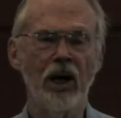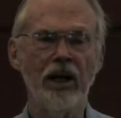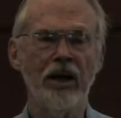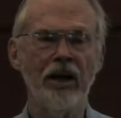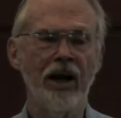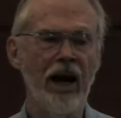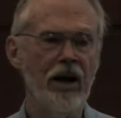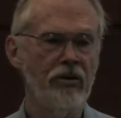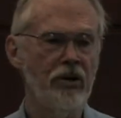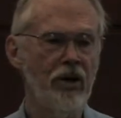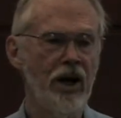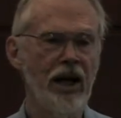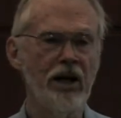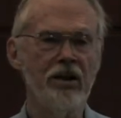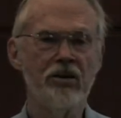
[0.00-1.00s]
thereafter
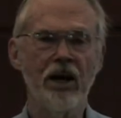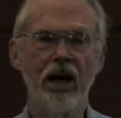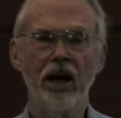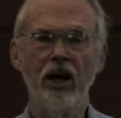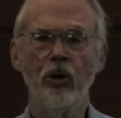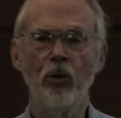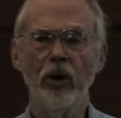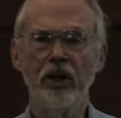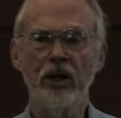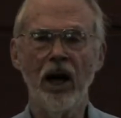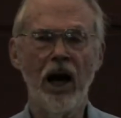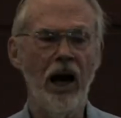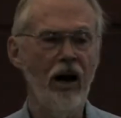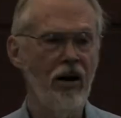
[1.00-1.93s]
I decided to retire,